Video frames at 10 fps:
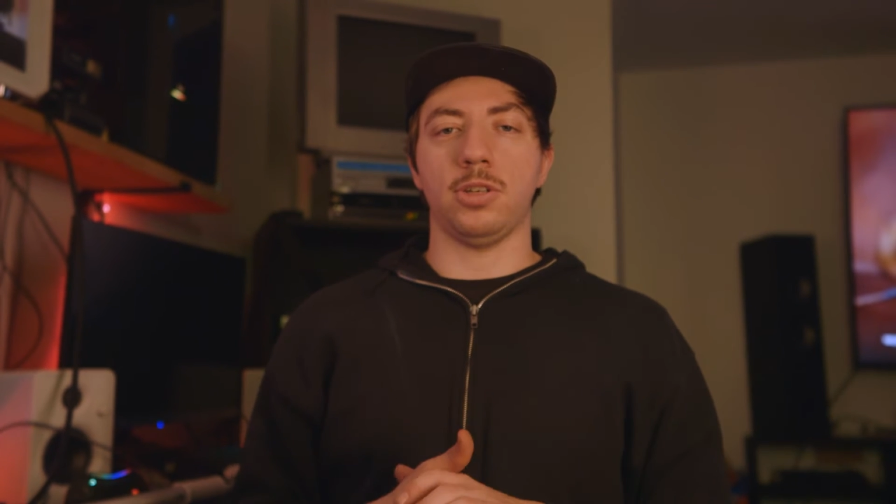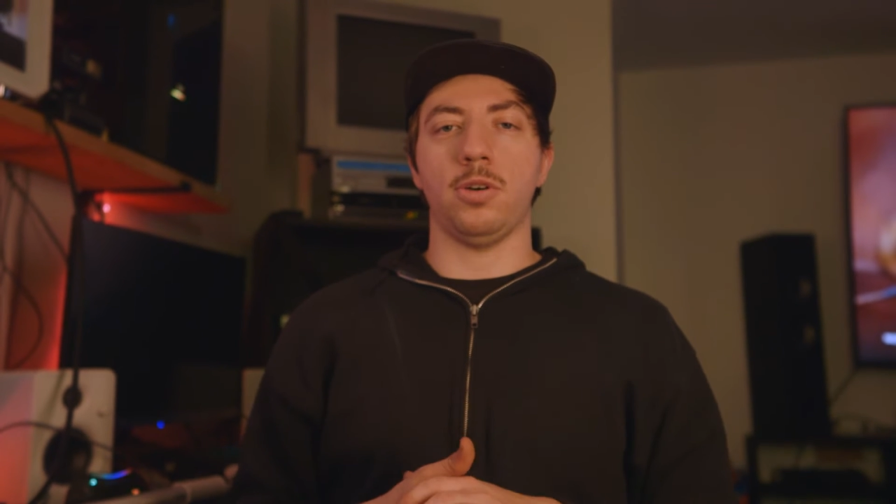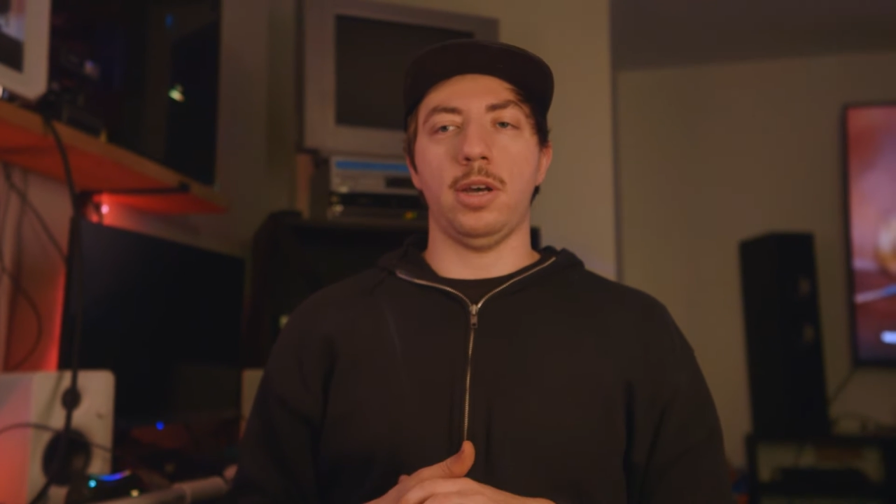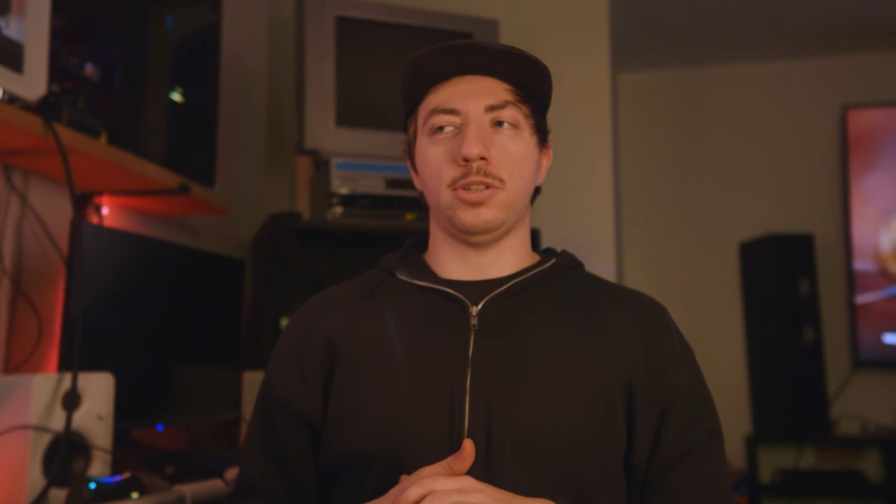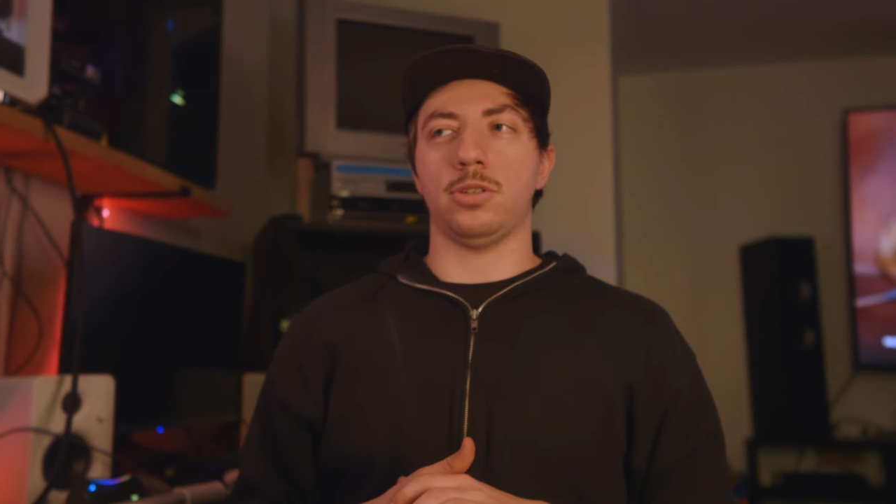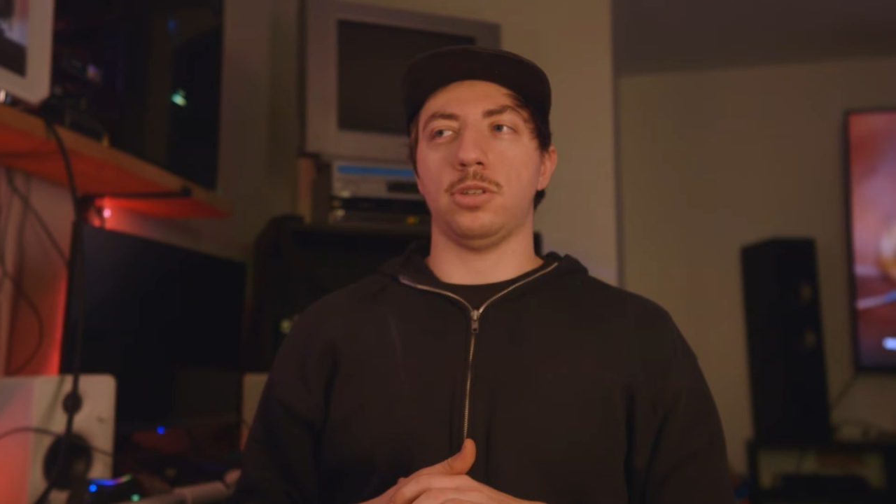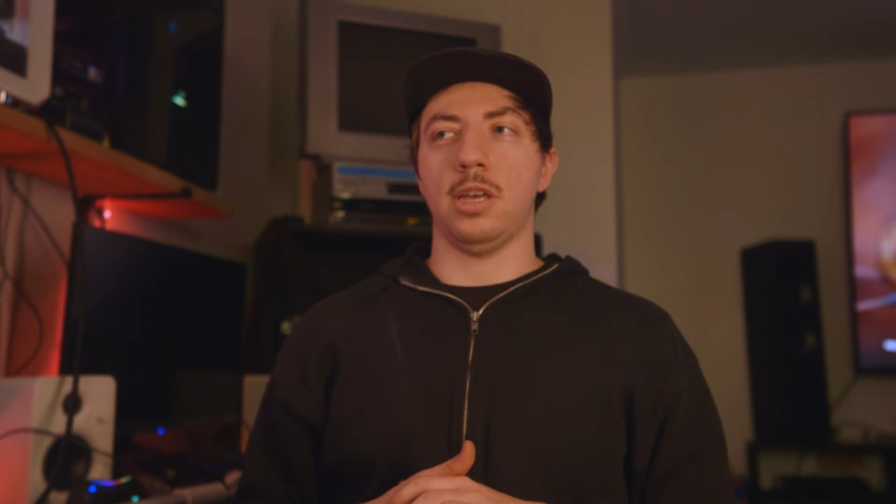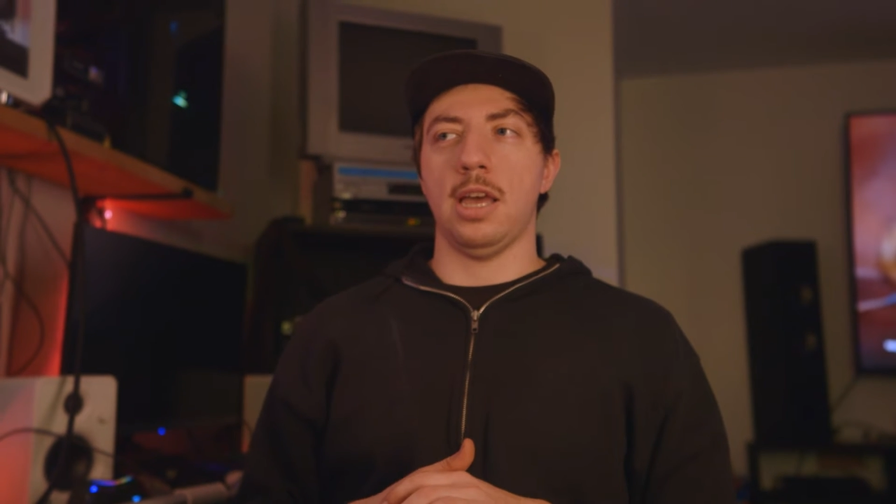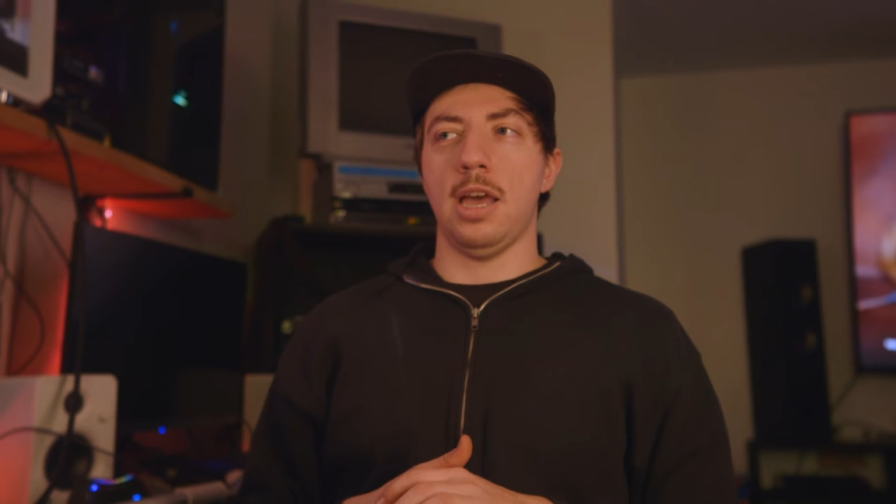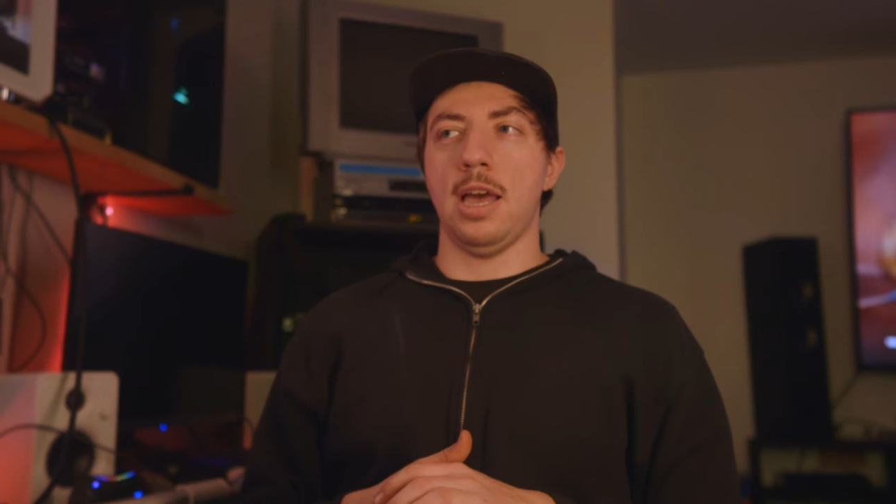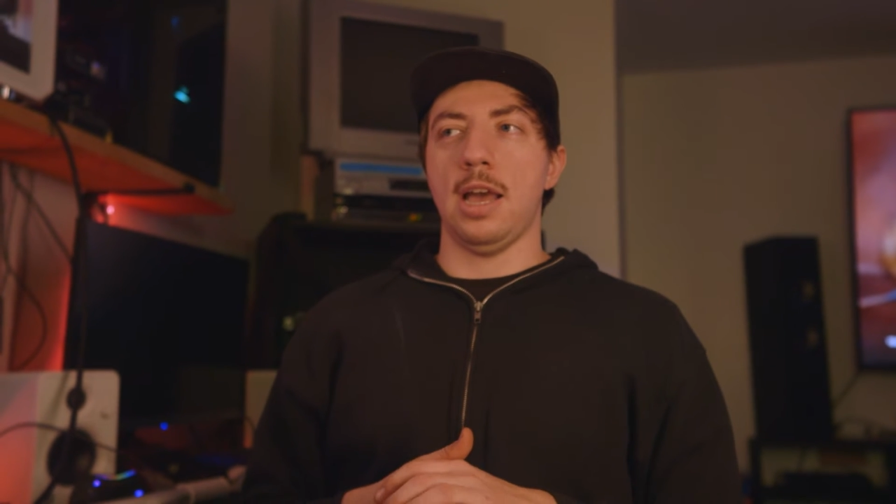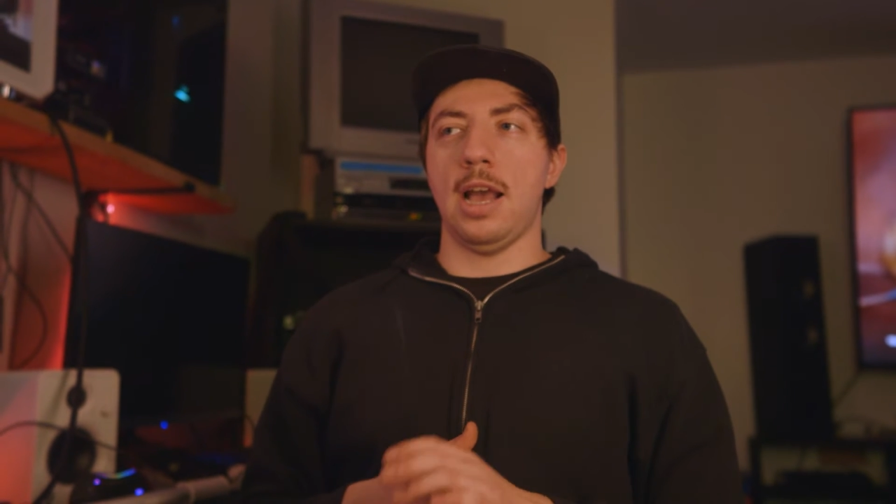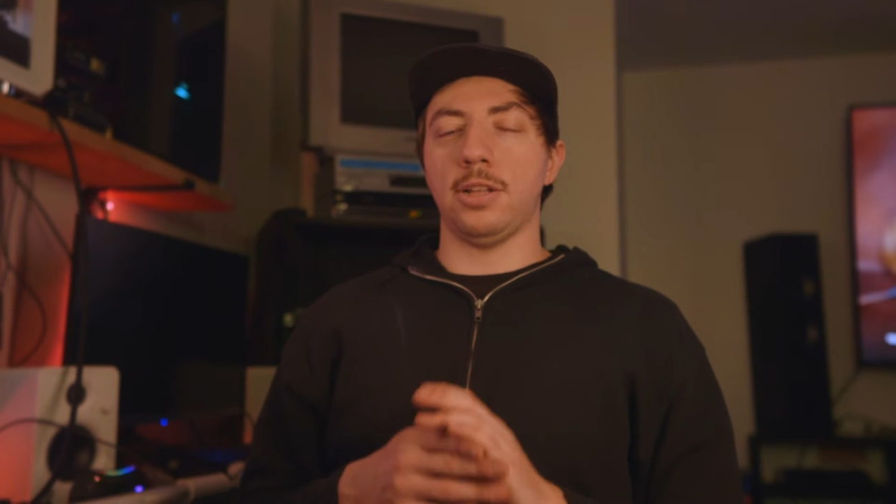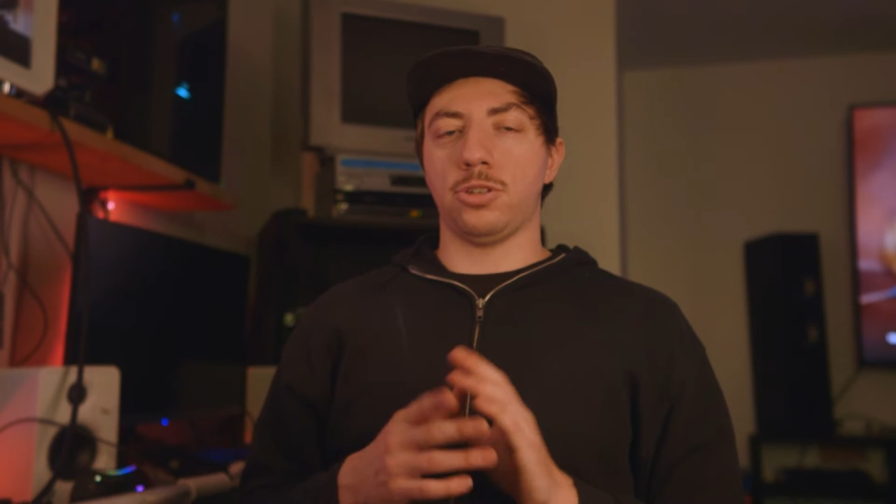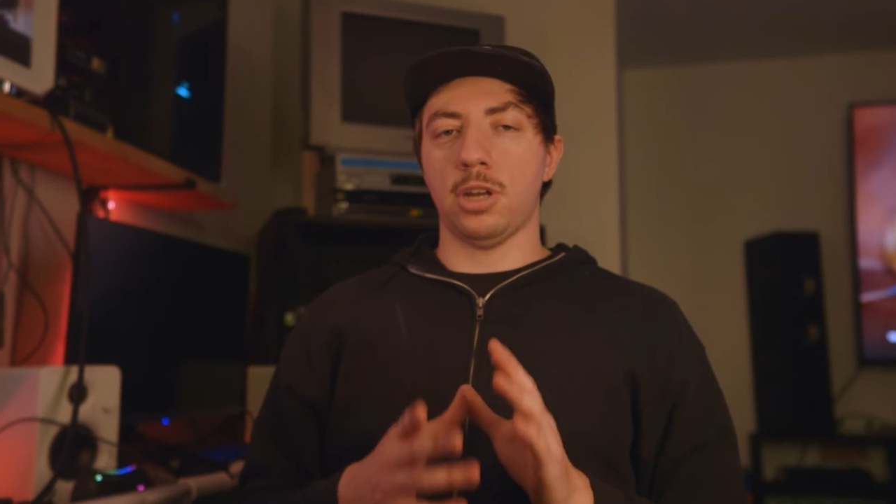So it's
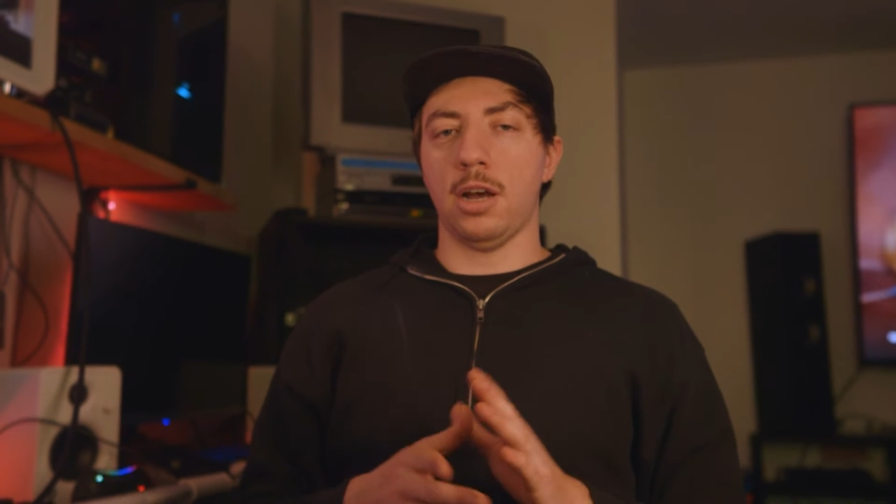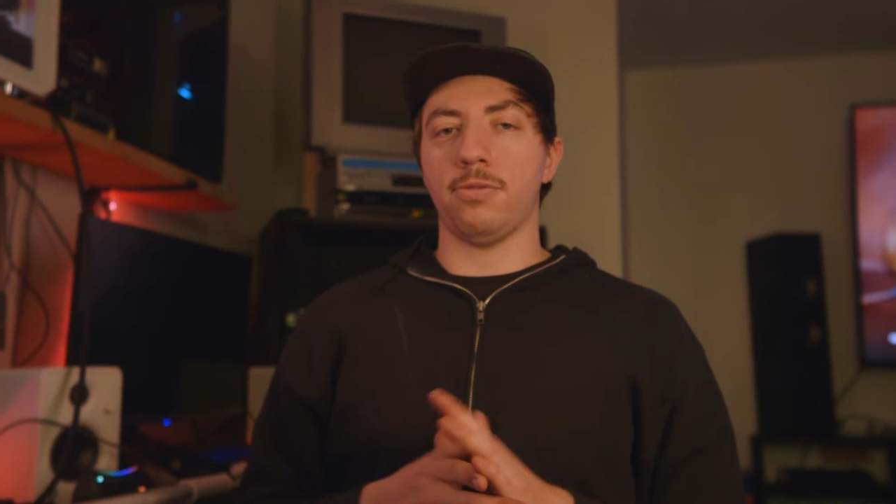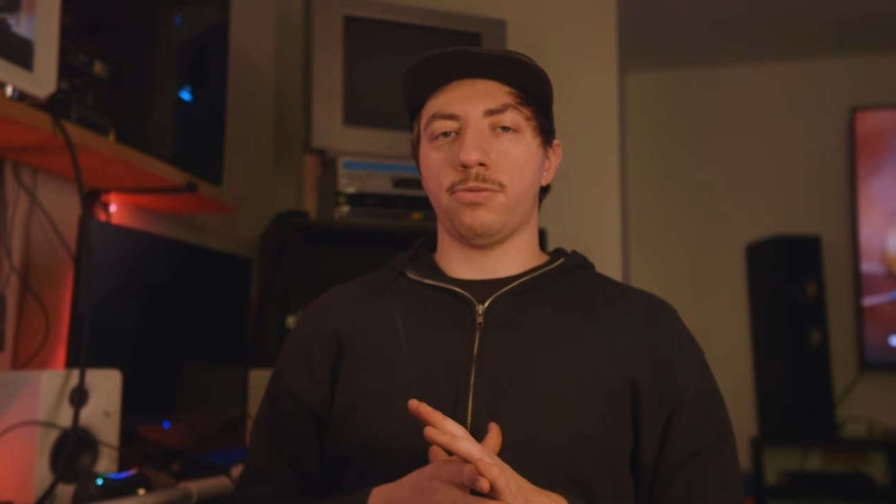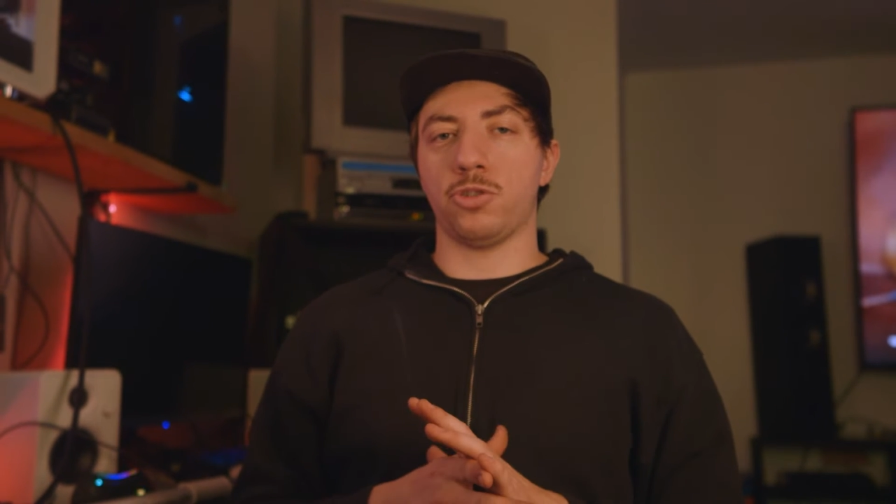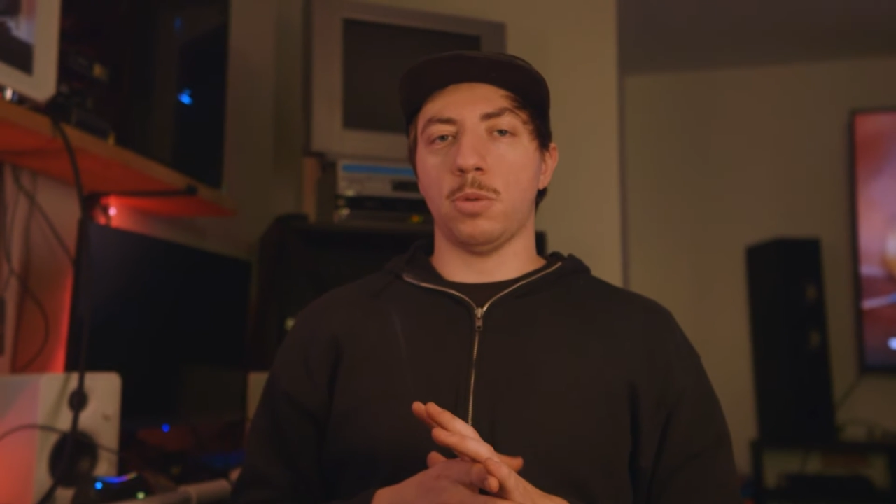tough